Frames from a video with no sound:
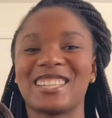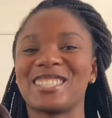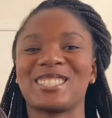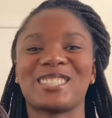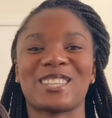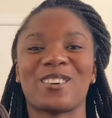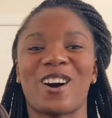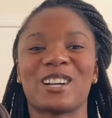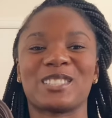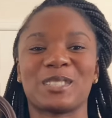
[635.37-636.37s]
So
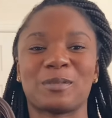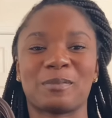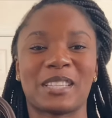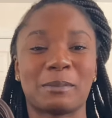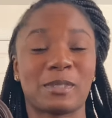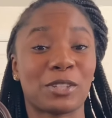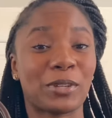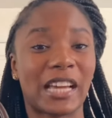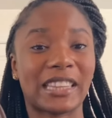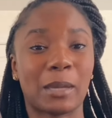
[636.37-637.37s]
awesome. I'm so
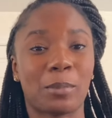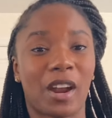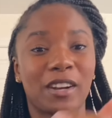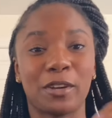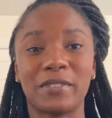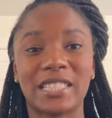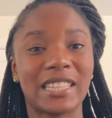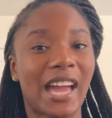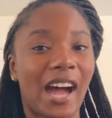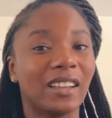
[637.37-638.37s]
glad they brought it over to
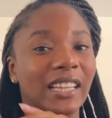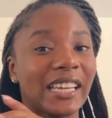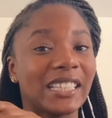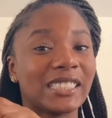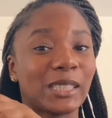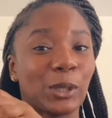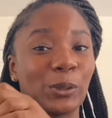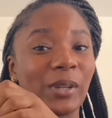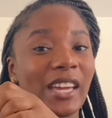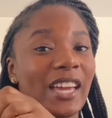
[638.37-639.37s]
the outlet.
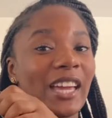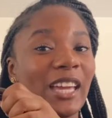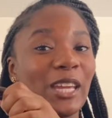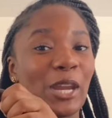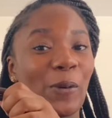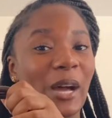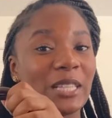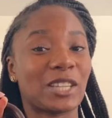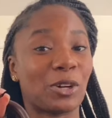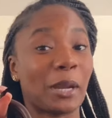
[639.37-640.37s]
So, you know,
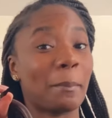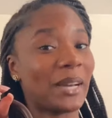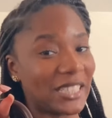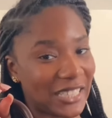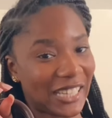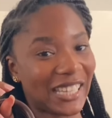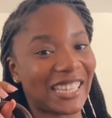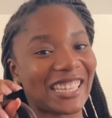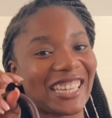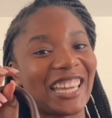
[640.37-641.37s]
us on a budget
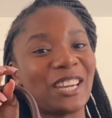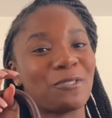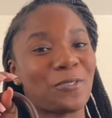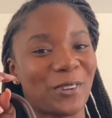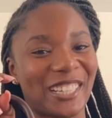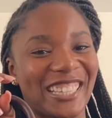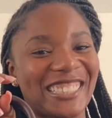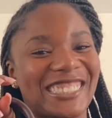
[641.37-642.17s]
can afford it.